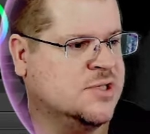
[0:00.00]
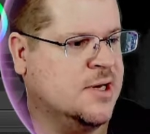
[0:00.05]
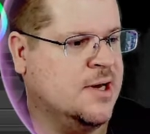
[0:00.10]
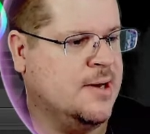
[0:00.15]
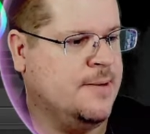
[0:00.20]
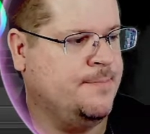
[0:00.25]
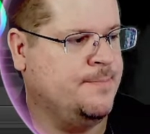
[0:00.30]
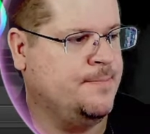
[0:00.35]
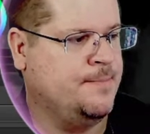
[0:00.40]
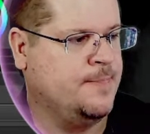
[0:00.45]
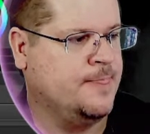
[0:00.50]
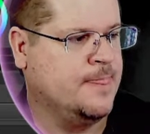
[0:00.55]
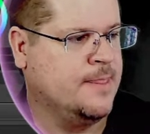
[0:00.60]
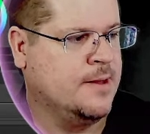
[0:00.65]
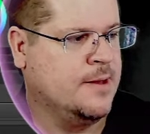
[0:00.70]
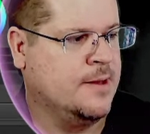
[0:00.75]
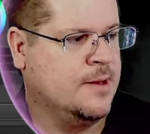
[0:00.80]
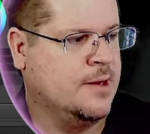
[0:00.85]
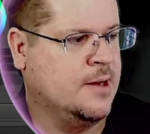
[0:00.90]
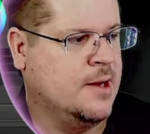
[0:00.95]
that.
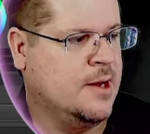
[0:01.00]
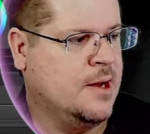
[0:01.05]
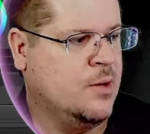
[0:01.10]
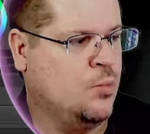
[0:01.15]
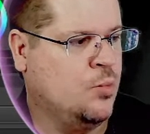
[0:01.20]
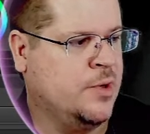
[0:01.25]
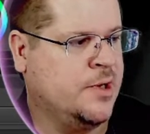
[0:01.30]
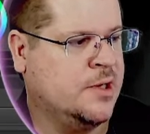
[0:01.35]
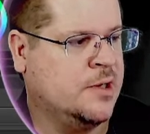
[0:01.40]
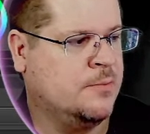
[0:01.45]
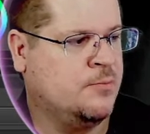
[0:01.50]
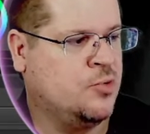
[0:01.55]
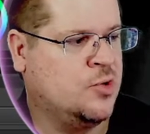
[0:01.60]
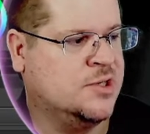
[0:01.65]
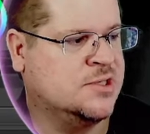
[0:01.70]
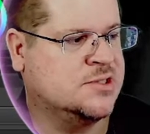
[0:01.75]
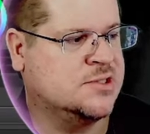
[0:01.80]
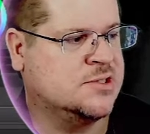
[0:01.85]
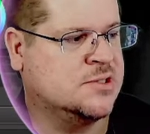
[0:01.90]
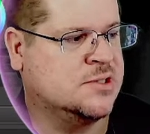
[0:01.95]
We can
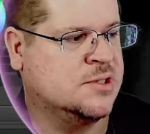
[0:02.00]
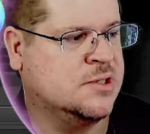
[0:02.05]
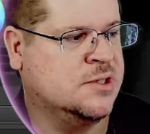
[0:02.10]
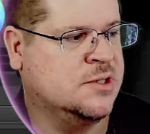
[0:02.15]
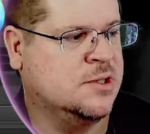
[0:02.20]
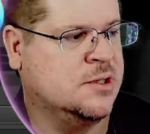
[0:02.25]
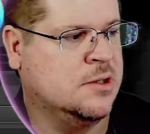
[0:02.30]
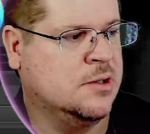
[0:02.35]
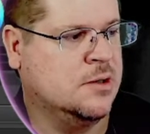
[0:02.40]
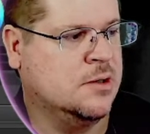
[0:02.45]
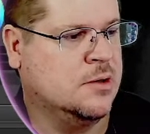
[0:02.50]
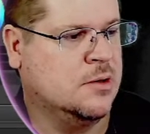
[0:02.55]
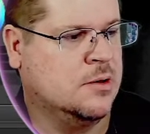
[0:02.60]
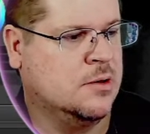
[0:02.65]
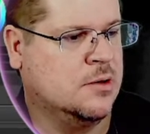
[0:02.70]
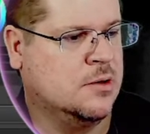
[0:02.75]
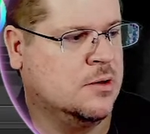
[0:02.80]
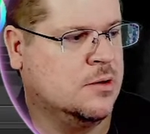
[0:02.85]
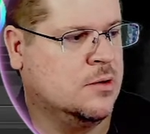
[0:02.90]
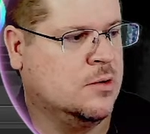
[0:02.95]
press the
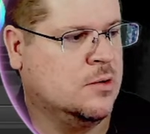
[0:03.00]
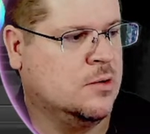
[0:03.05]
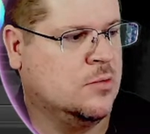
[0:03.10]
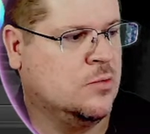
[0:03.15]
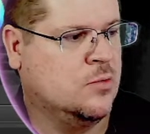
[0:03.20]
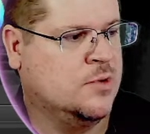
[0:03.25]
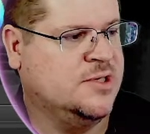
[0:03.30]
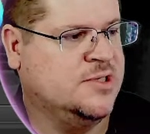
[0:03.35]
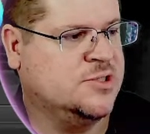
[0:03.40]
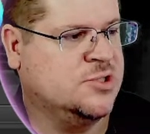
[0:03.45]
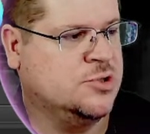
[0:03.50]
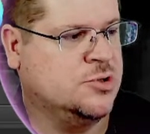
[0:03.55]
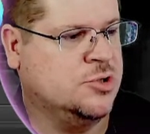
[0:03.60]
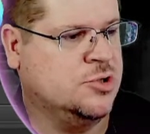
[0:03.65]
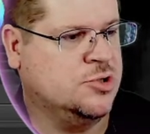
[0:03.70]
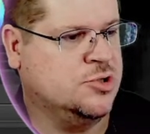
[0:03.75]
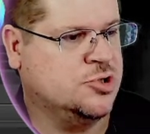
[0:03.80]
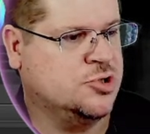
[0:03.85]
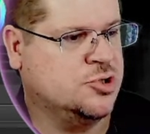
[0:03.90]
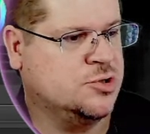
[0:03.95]

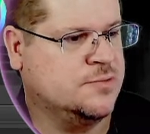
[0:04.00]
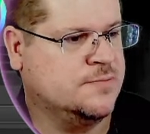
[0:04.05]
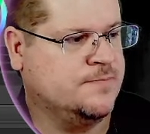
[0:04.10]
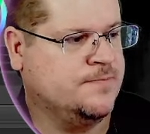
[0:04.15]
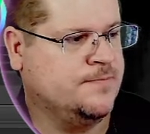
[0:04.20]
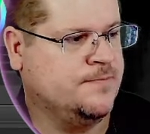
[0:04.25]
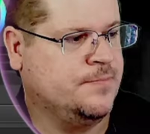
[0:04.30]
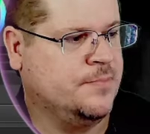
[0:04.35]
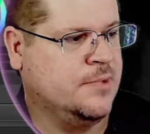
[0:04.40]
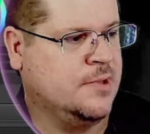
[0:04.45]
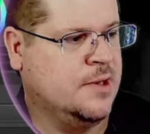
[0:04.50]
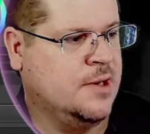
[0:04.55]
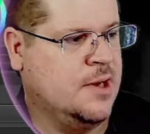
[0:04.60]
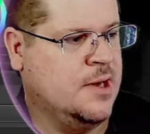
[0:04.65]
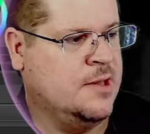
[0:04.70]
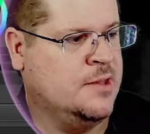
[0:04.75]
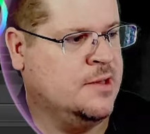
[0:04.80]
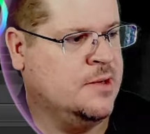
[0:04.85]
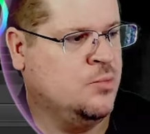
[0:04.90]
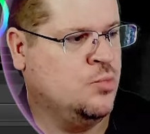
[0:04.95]
research
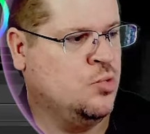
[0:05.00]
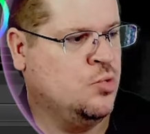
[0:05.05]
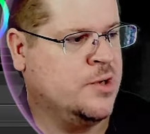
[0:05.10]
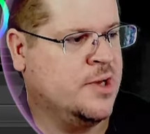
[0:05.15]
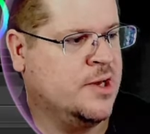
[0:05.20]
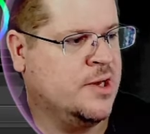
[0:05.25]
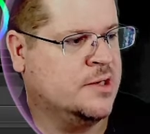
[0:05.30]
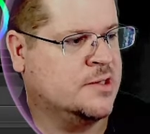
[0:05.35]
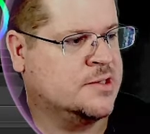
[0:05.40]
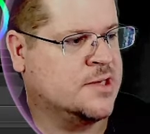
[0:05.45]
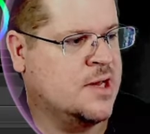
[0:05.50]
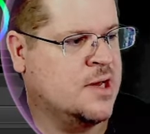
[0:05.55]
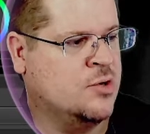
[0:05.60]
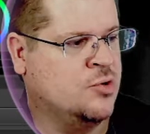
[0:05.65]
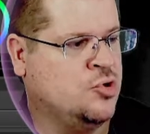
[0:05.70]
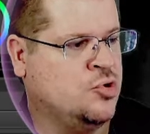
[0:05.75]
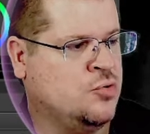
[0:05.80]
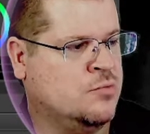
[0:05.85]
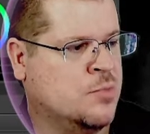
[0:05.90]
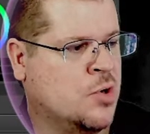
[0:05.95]
and then we'll get our
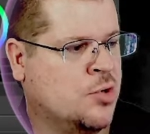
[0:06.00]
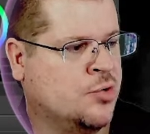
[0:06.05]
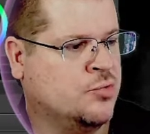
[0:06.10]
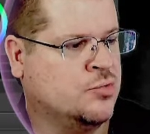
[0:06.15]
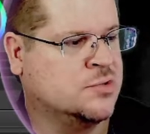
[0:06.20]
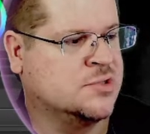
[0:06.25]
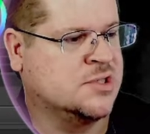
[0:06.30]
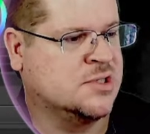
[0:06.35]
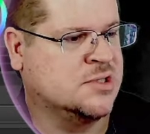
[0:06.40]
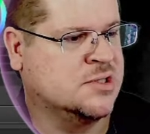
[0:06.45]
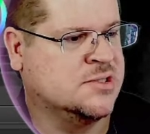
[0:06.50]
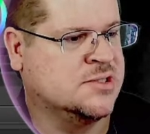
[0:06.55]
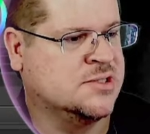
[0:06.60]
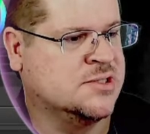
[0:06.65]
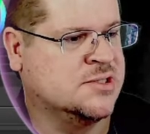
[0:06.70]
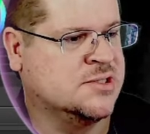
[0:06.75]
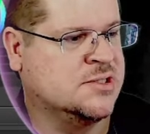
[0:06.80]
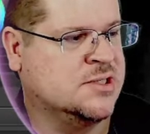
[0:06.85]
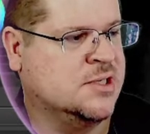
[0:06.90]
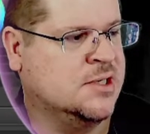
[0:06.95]
new models
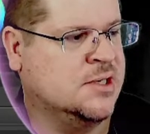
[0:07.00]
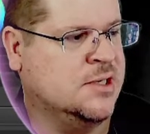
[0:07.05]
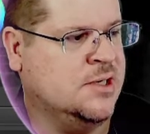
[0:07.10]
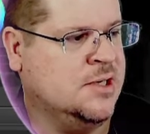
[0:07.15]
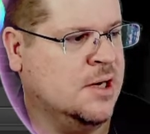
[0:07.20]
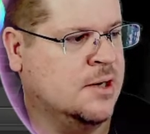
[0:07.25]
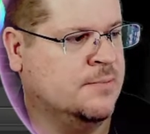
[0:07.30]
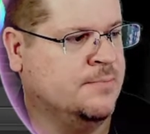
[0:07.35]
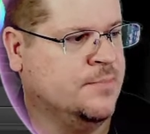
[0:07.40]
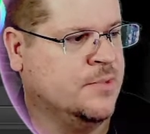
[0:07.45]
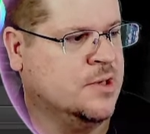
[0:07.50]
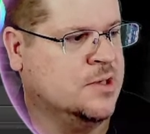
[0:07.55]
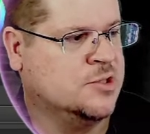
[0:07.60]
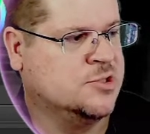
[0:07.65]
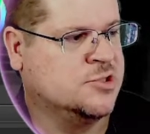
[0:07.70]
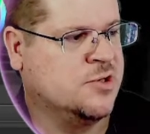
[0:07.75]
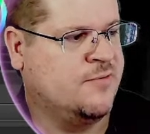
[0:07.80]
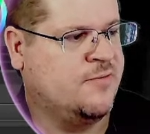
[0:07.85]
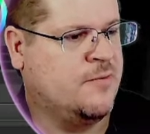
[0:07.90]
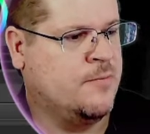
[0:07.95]
listed in here.
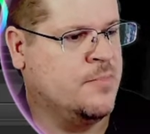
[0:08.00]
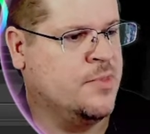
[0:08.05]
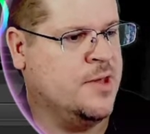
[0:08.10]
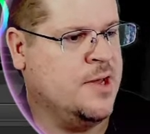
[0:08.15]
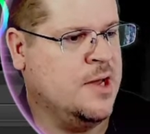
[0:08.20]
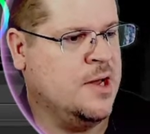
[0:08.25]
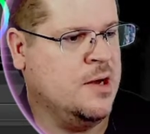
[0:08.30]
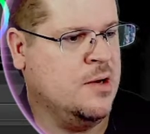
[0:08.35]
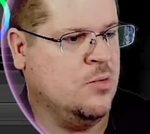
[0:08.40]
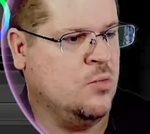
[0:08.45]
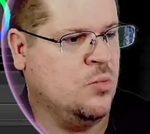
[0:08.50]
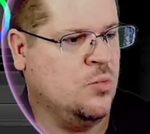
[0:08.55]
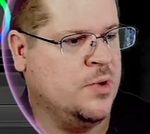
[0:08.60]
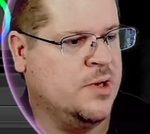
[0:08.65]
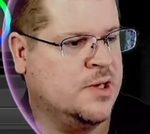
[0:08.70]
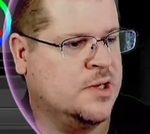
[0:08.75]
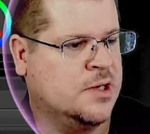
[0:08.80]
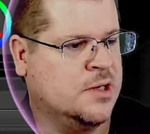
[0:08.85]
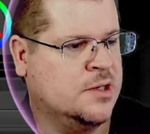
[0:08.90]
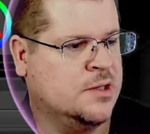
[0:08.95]
So from there, we
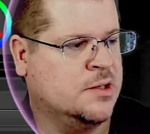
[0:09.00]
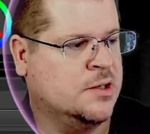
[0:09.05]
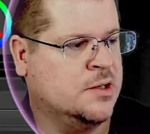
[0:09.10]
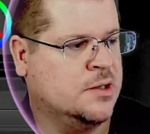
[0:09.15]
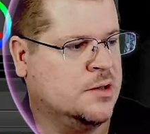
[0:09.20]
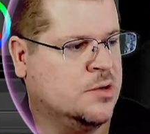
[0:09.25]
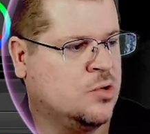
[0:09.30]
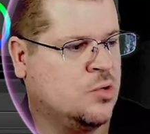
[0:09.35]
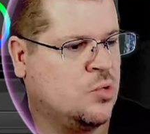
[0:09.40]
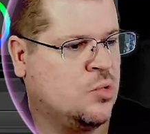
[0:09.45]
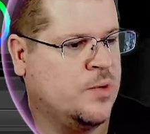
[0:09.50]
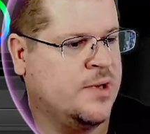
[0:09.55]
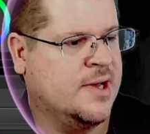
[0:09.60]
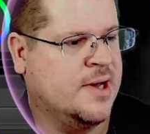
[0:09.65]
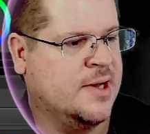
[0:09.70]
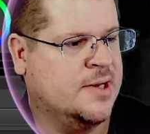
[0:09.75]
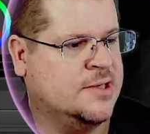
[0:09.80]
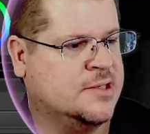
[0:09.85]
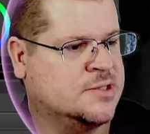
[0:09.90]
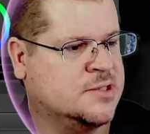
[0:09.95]
can
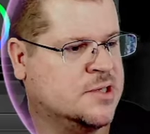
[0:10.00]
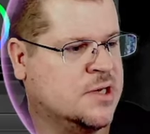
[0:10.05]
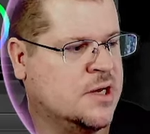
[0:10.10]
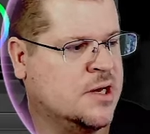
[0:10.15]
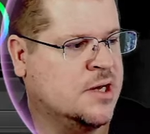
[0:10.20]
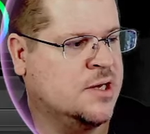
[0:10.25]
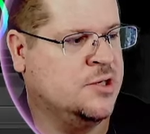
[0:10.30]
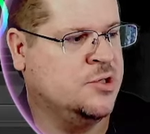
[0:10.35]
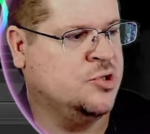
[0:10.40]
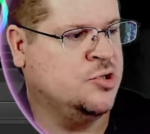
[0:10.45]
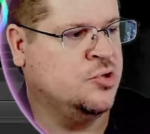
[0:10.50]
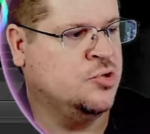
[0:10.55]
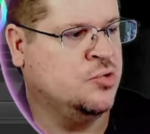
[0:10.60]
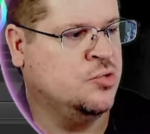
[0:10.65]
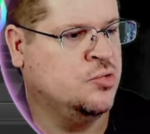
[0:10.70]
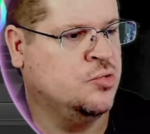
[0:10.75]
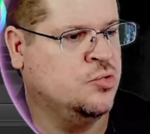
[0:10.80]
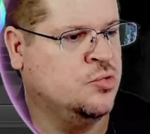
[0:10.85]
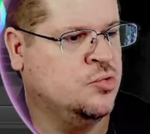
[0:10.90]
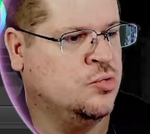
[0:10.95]
create a
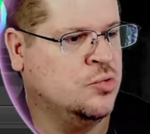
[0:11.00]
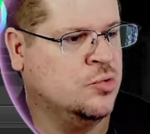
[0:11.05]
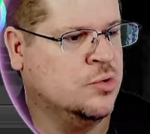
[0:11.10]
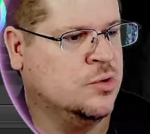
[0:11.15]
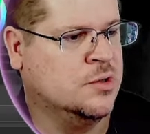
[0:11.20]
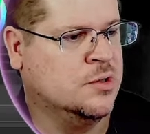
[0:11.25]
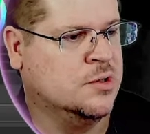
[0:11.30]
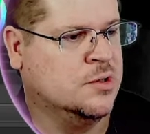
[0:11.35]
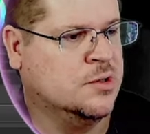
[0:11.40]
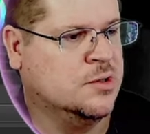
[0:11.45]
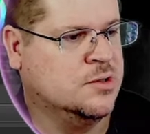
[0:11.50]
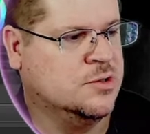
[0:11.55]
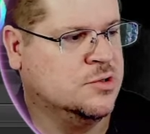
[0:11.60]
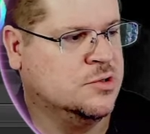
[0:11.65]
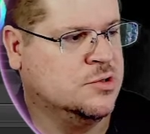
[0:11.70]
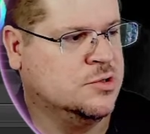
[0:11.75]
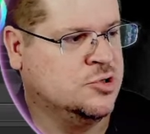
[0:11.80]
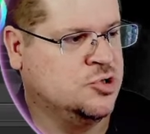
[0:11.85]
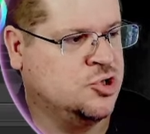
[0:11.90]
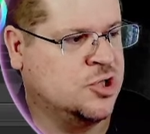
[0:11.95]
new
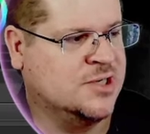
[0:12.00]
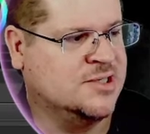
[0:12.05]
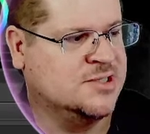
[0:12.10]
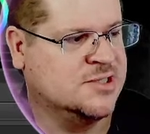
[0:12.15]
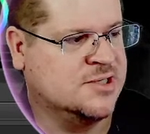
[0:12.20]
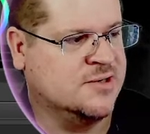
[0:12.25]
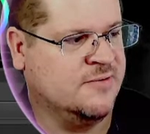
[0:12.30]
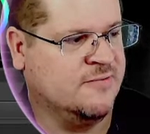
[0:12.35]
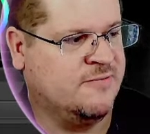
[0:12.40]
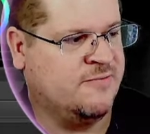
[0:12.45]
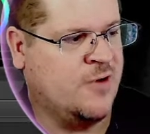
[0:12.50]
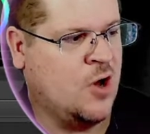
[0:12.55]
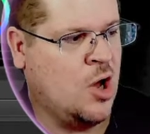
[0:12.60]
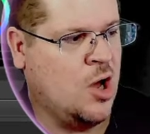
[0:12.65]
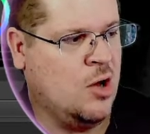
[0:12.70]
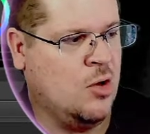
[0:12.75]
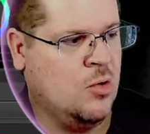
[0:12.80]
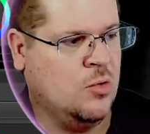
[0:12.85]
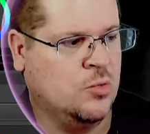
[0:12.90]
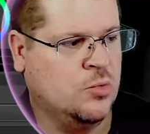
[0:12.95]
JSON
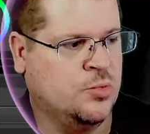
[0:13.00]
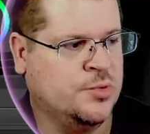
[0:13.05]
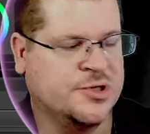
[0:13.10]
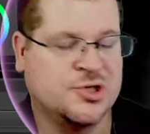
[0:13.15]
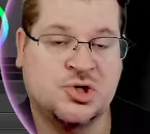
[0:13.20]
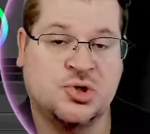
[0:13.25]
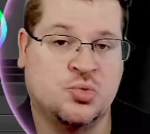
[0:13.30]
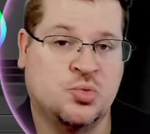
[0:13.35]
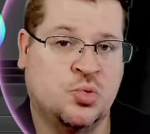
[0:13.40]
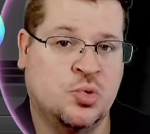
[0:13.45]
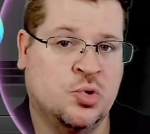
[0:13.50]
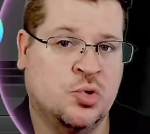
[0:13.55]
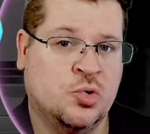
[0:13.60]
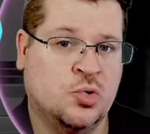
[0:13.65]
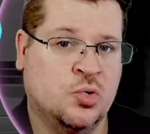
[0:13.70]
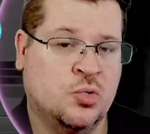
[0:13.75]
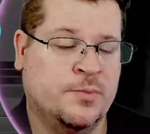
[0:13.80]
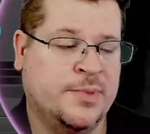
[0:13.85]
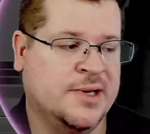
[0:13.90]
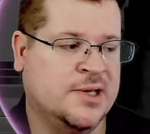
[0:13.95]
file, which
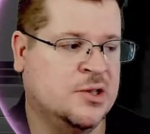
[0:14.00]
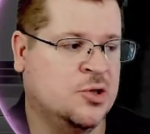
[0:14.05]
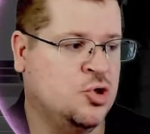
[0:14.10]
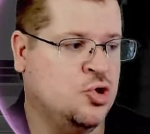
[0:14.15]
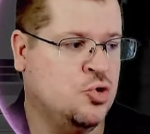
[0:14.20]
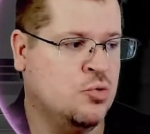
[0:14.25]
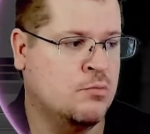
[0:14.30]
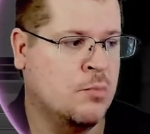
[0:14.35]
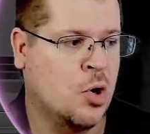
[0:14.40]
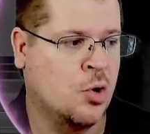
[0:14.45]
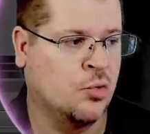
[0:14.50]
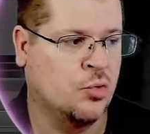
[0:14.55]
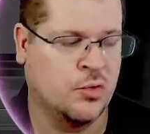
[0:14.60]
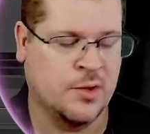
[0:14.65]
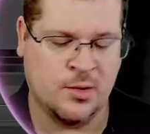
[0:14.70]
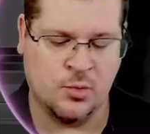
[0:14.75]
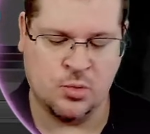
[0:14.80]
will be the new model that